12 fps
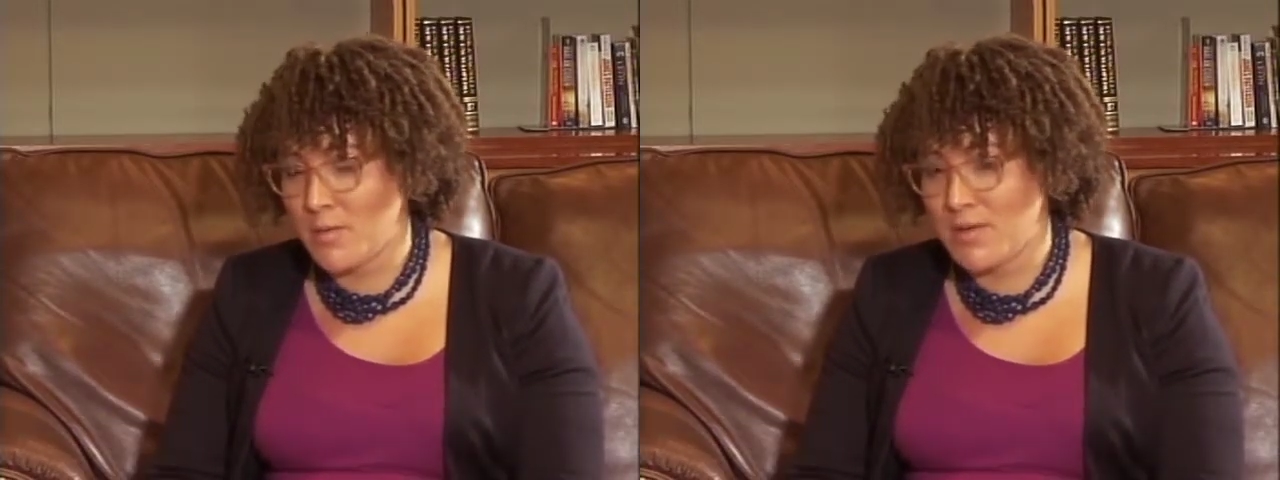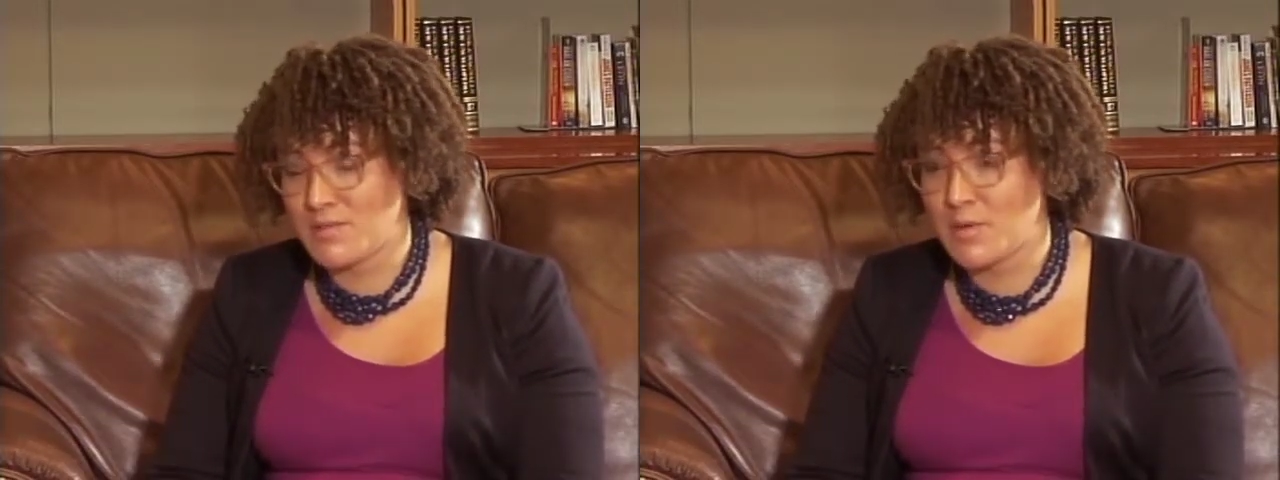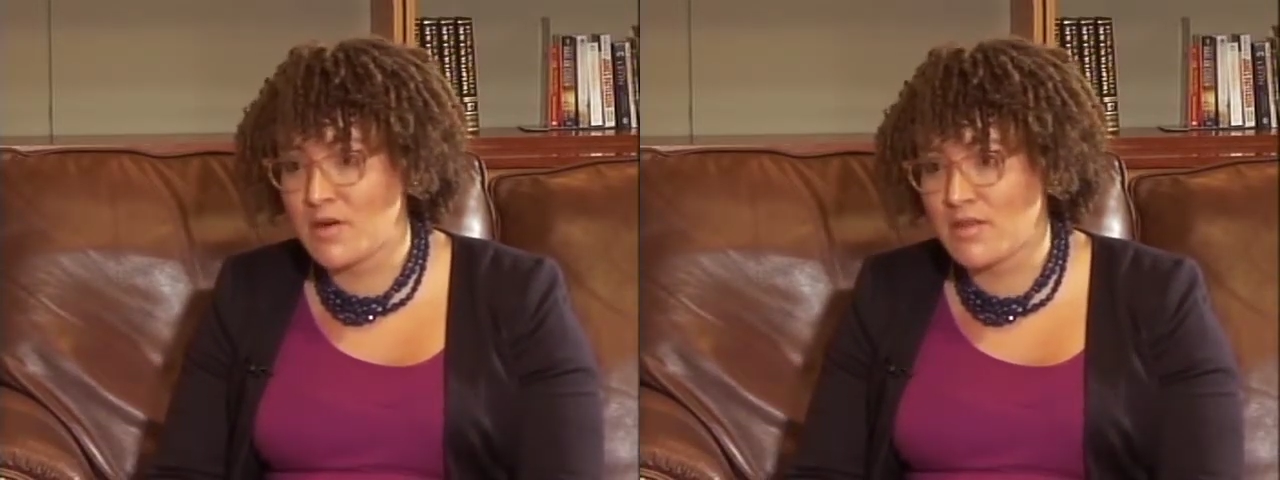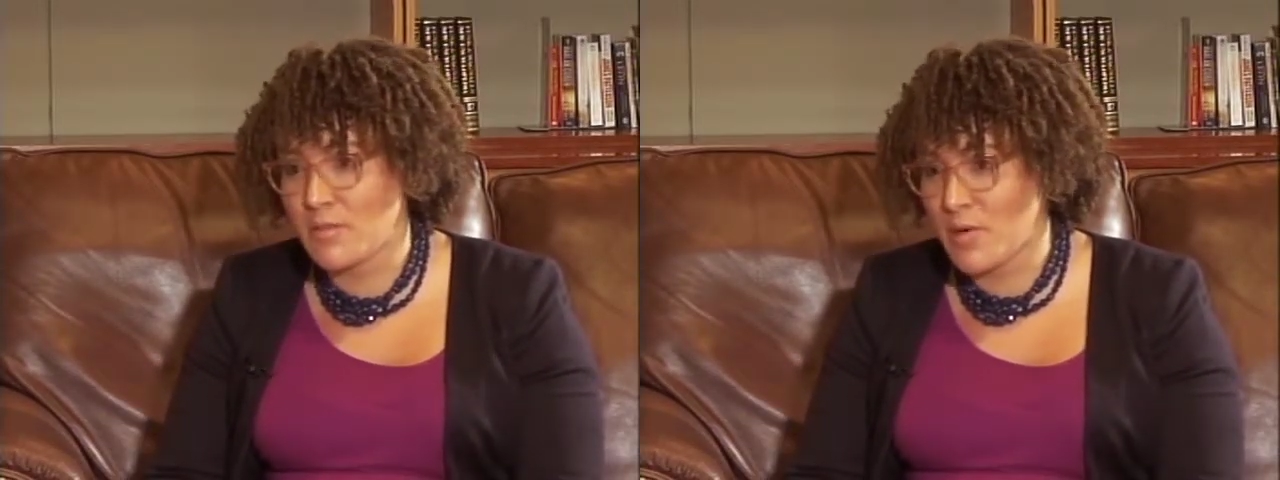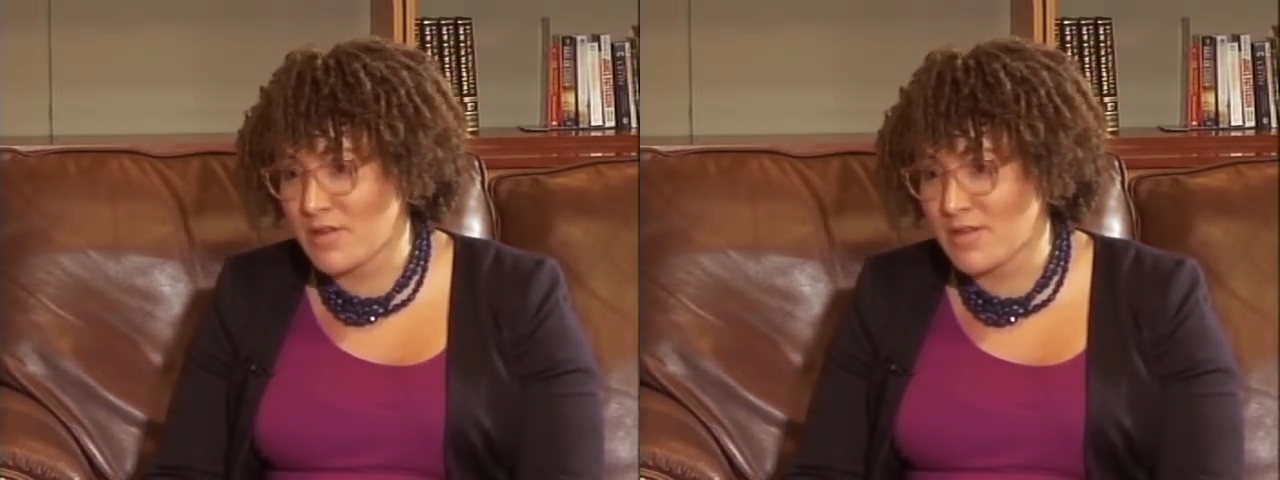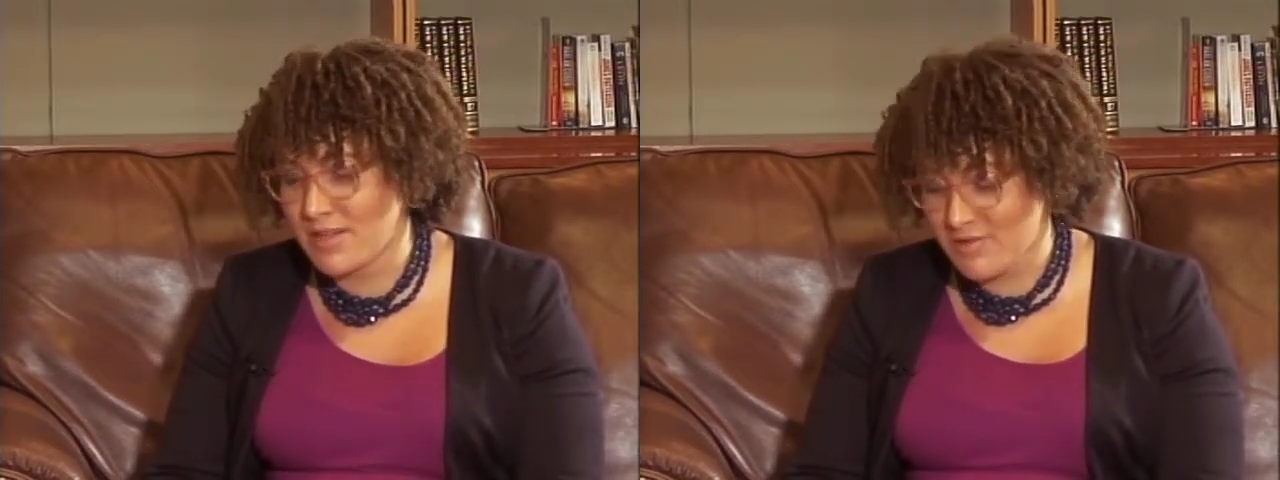as part of the
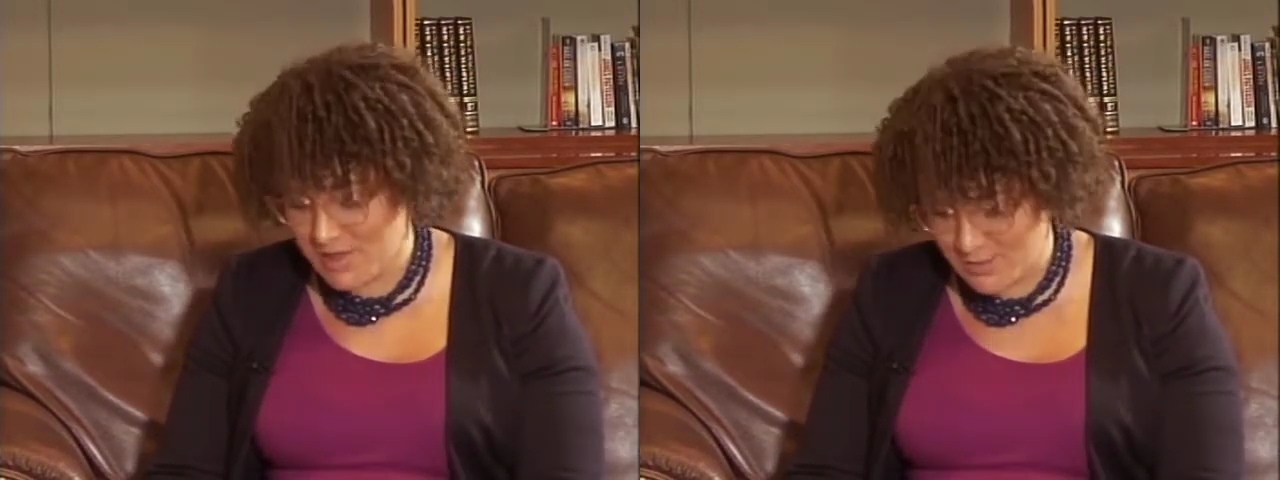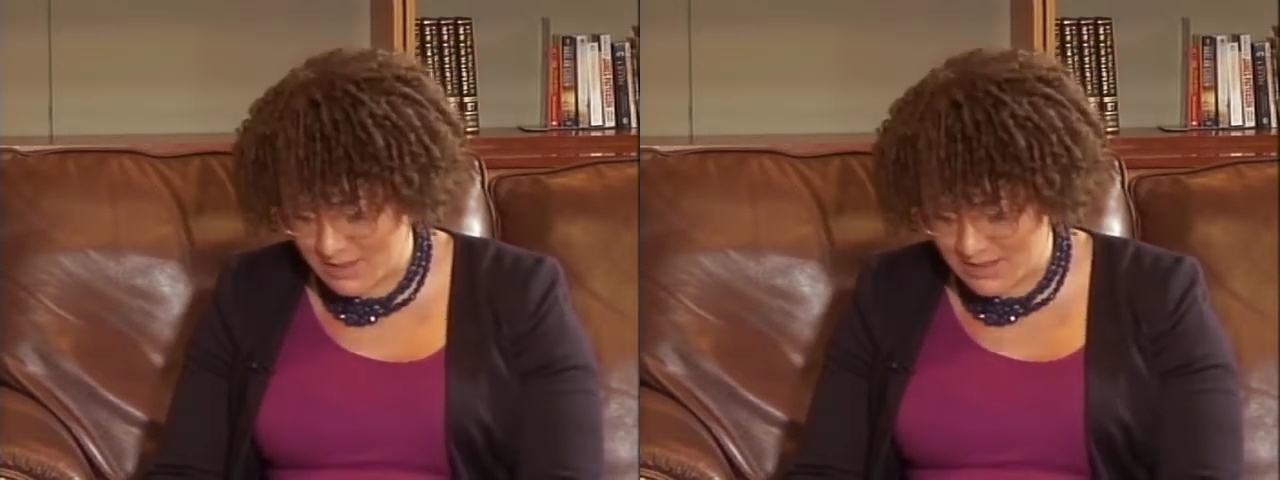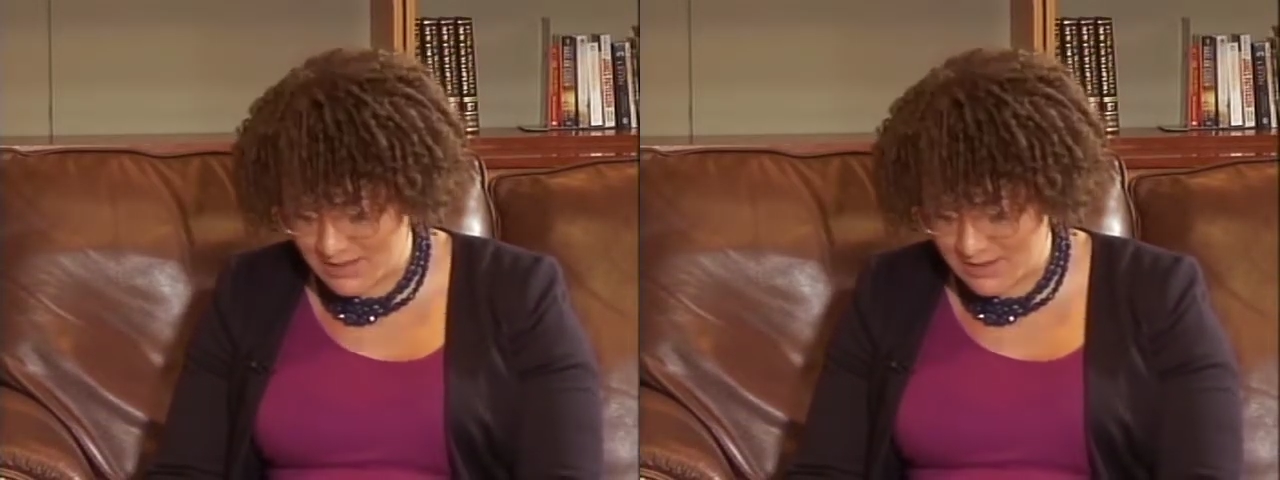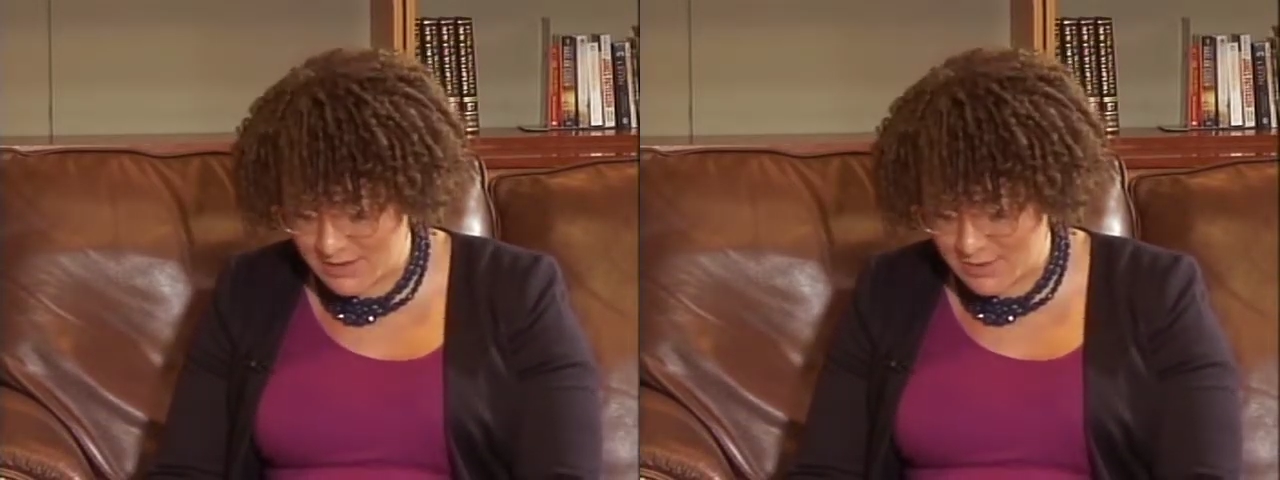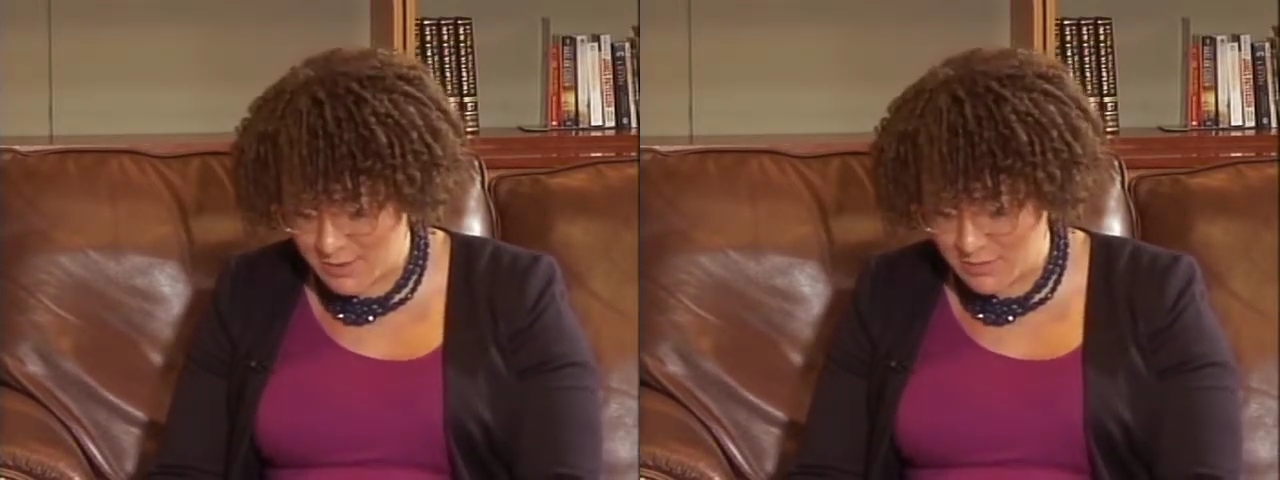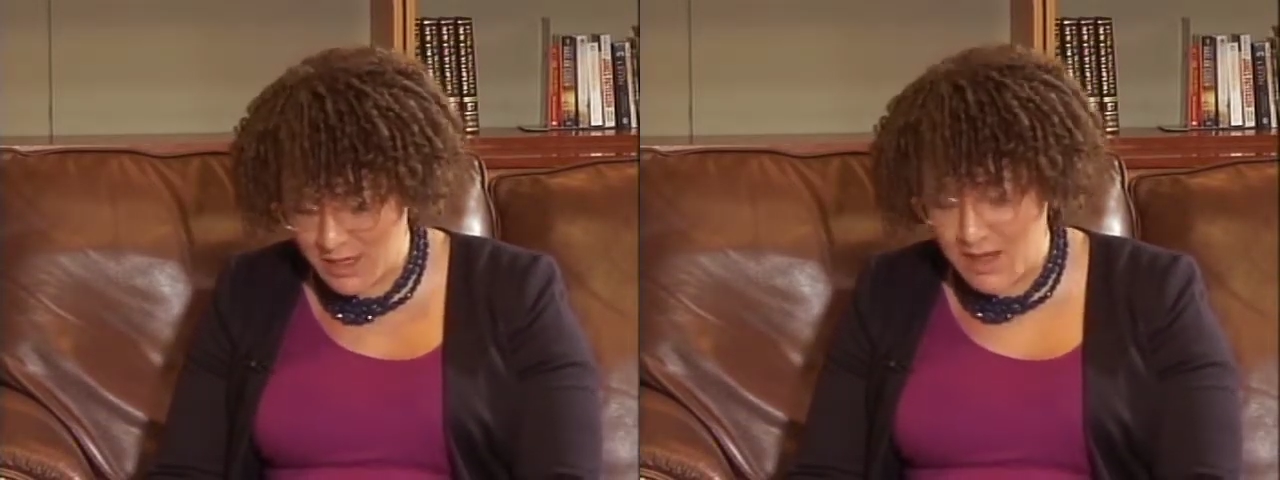Bar Leadership
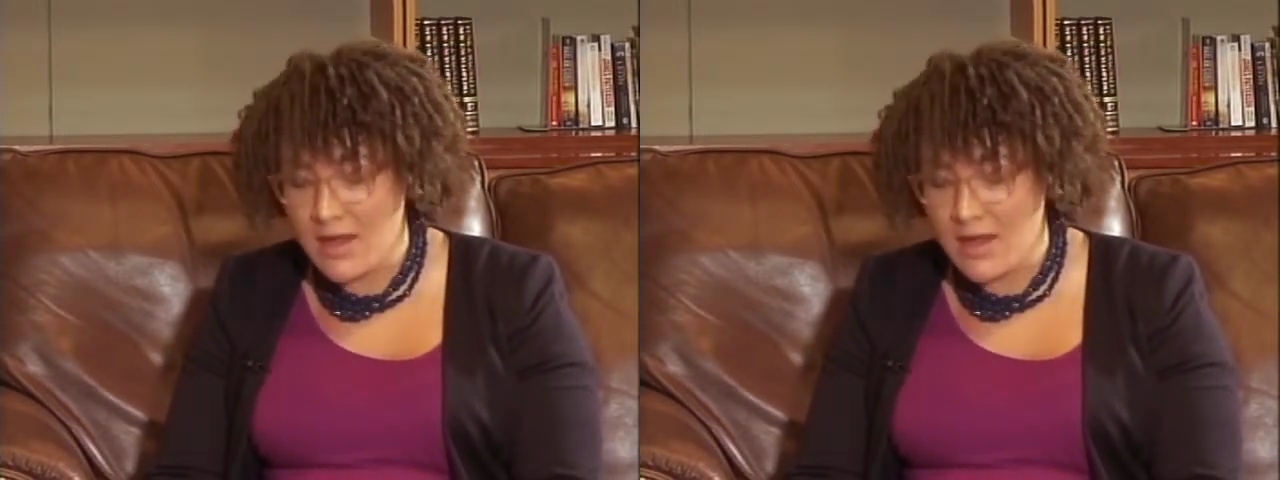Institute.